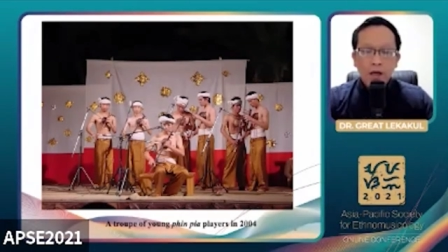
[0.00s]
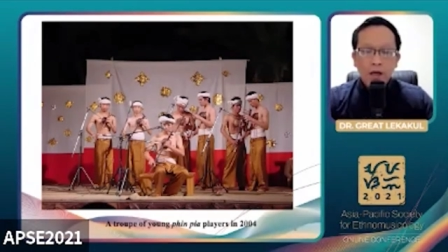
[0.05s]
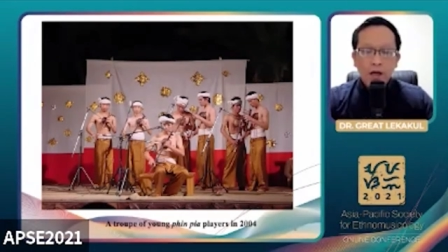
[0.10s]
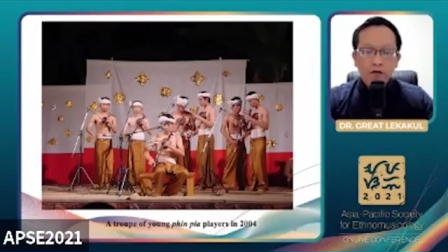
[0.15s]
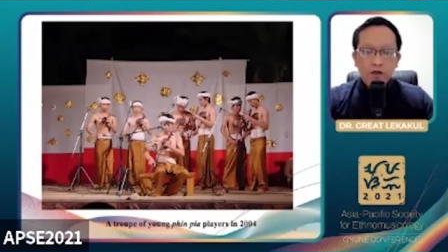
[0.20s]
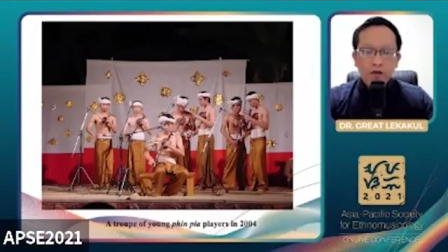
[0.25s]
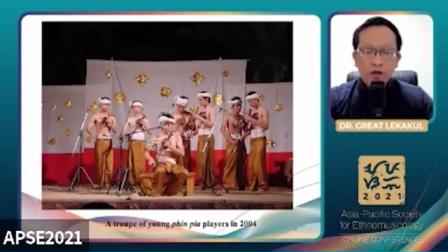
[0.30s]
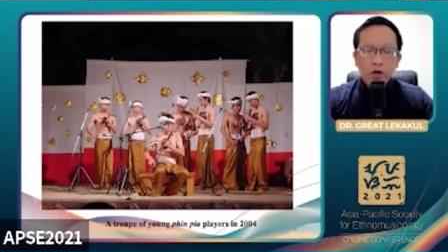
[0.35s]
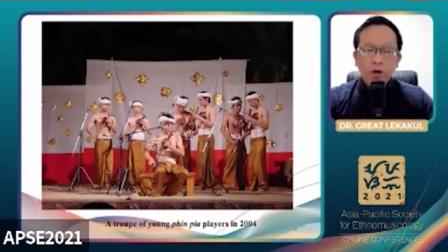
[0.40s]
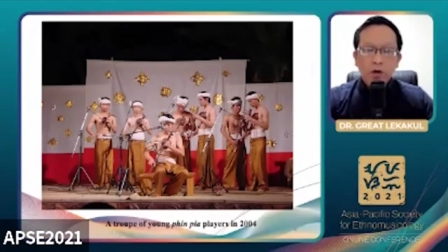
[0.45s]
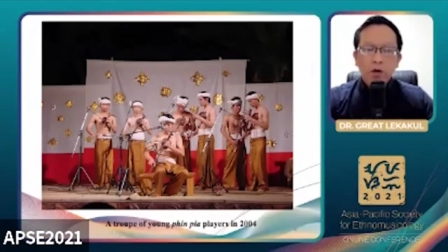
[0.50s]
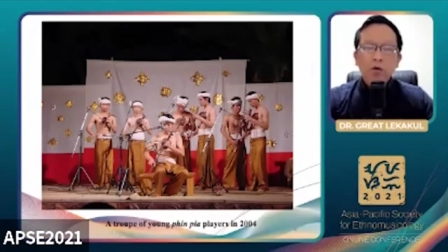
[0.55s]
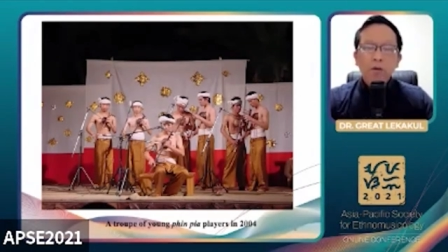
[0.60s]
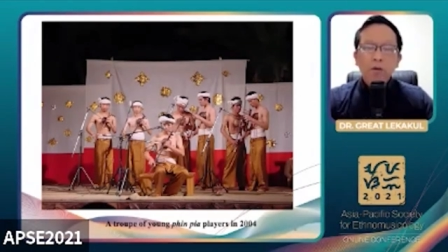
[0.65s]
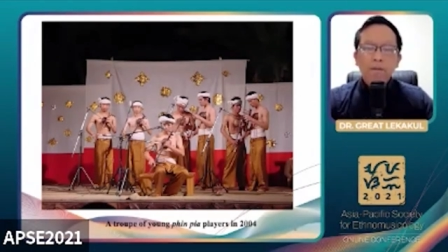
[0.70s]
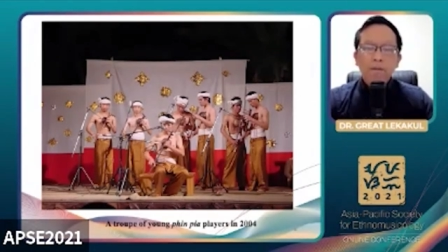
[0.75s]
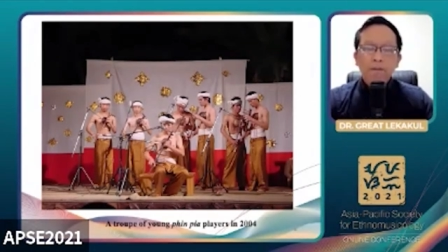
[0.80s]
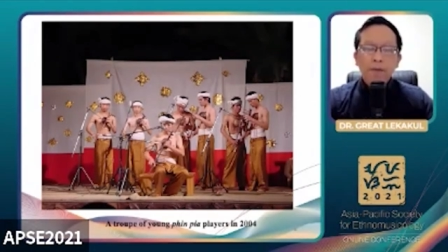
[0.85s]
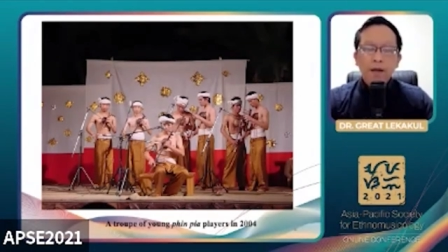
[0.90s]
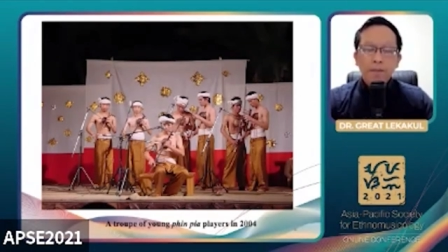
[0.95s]
Even
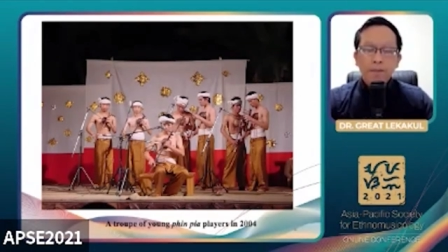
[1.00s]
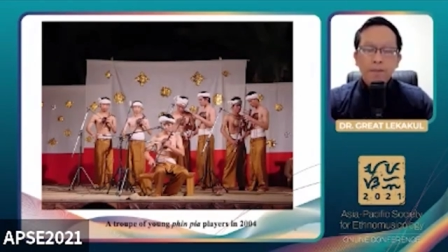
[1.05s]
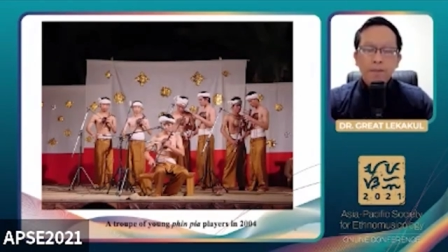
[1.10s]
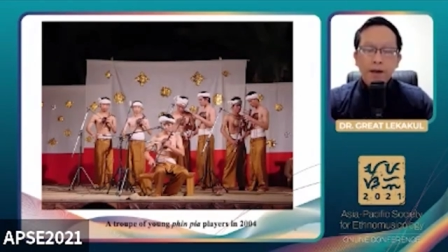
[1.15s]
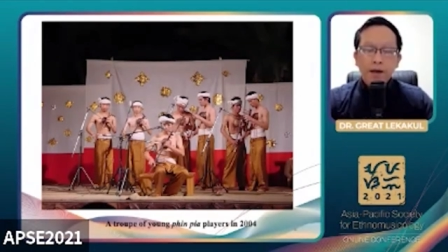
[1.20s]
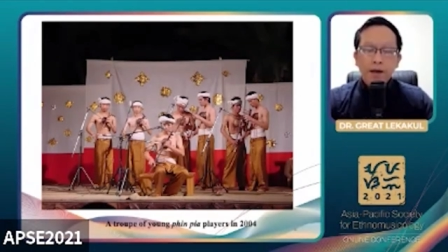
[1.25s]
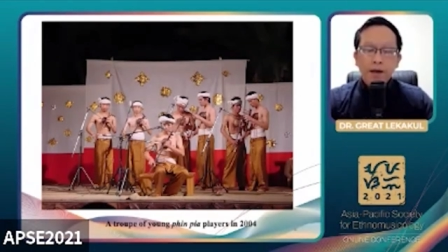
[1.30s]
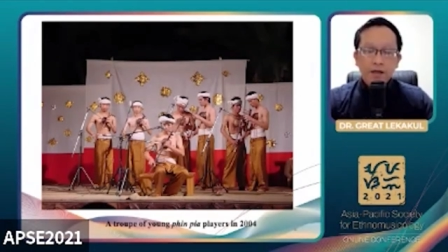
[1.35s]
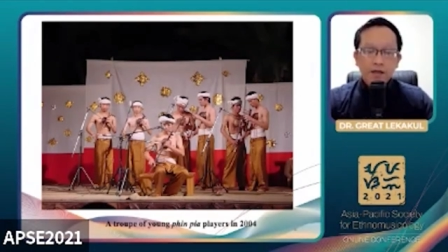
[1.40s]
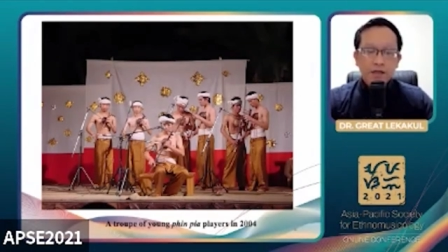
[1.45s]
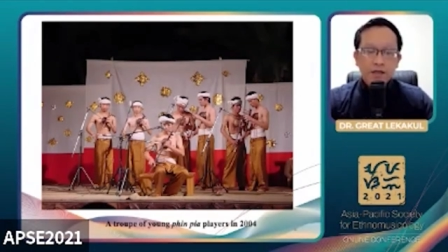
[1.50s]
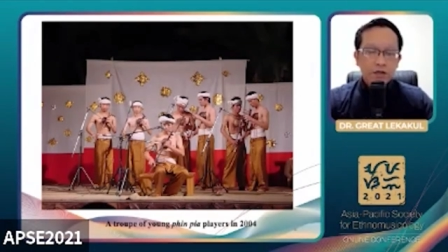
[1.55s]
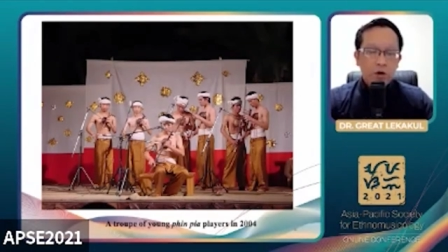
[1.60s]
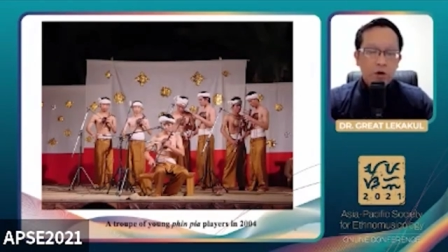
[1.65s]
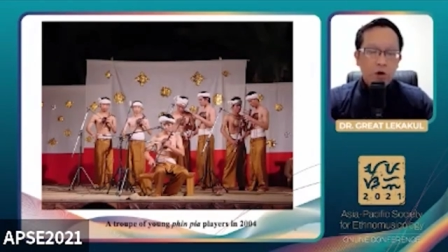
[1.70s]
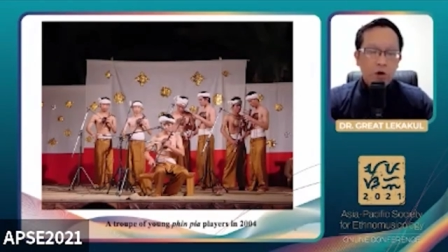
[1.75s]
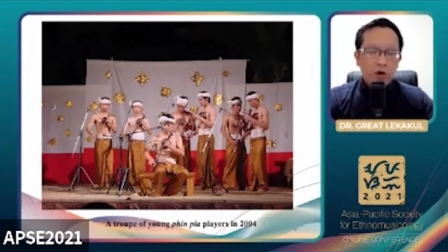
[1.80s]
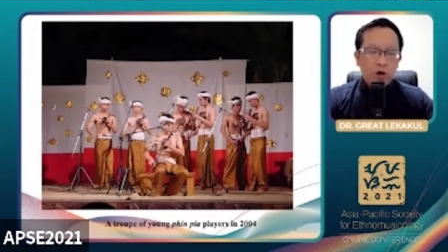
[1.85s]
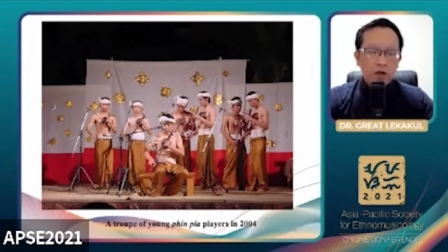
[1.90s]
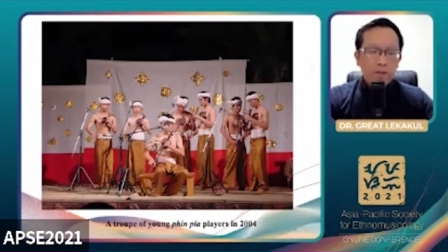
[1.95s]
though Phin Pia is
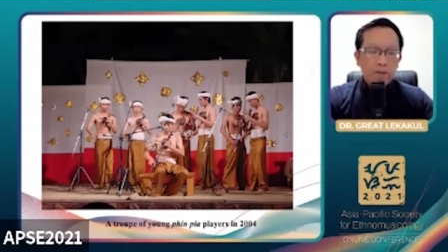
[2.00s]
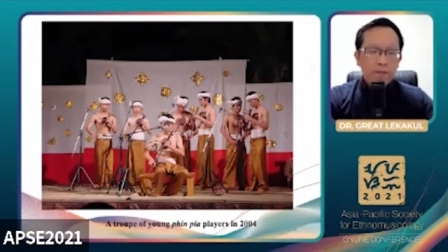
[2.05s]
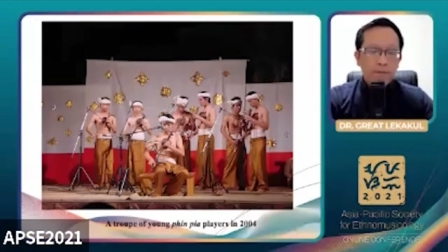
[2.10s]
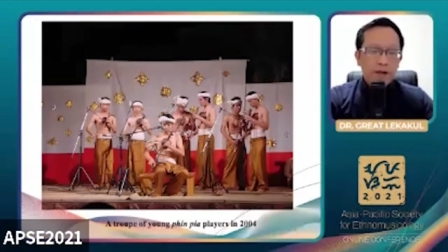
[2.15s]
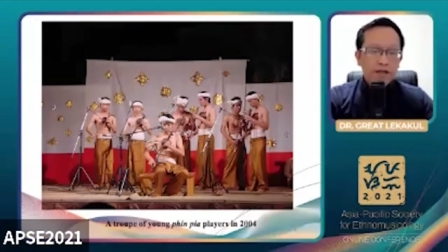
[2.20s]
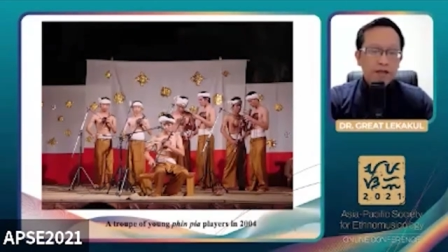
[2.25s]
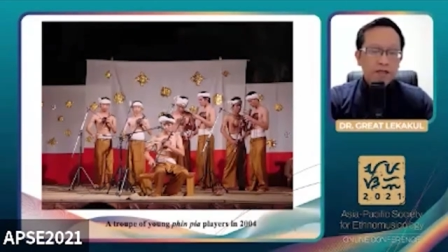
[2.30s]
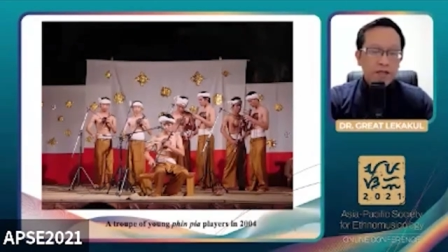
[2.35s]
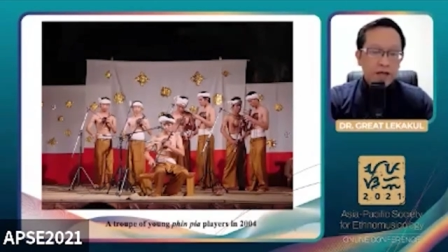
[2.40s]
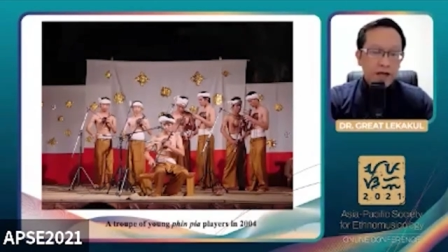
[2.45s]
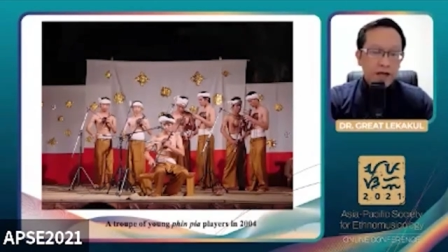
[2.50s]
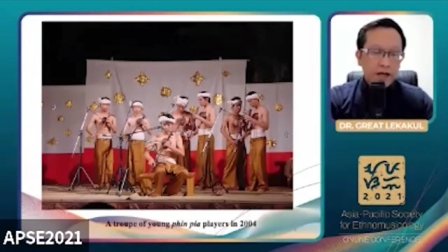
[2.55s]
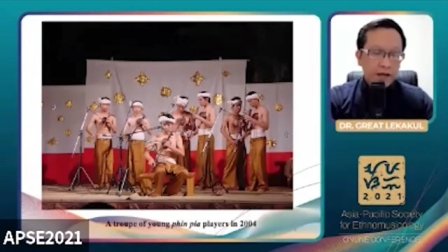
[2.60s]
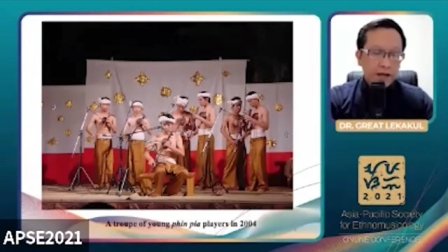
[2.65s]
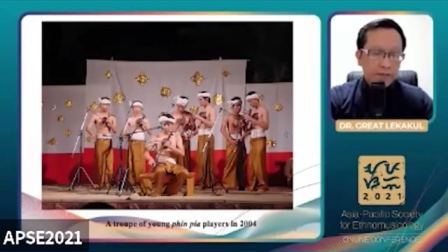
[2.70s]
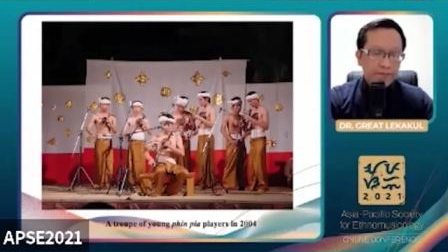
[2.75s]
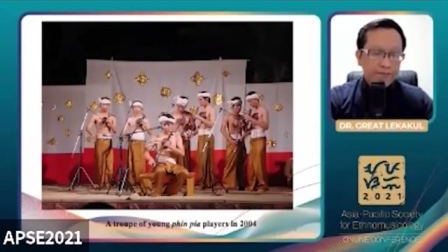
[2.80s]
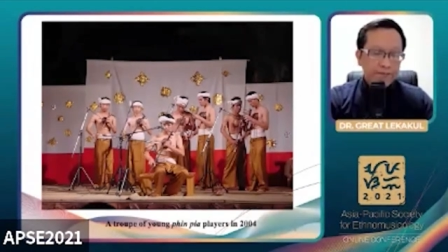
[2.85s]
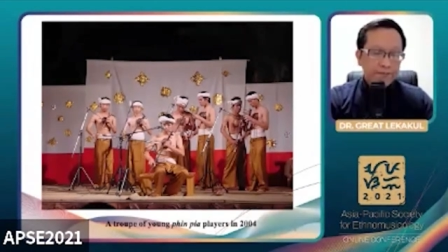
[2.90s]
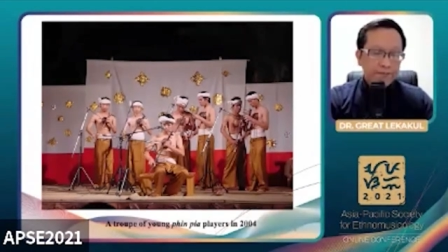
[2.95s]
already maintained,